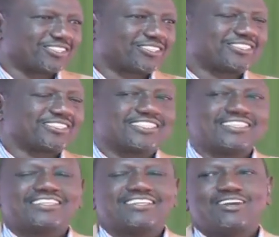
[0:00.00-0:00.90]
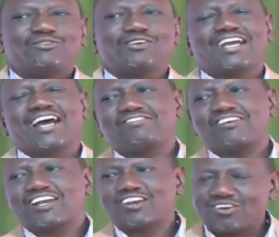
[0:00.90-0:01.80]
So there was no
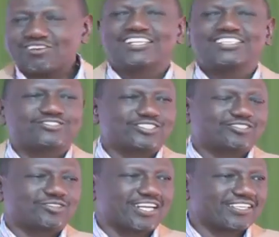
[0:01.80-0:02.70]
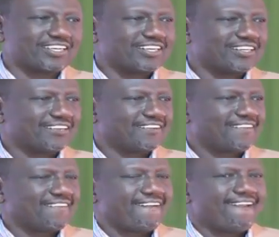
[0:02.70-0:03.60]
option of us not working together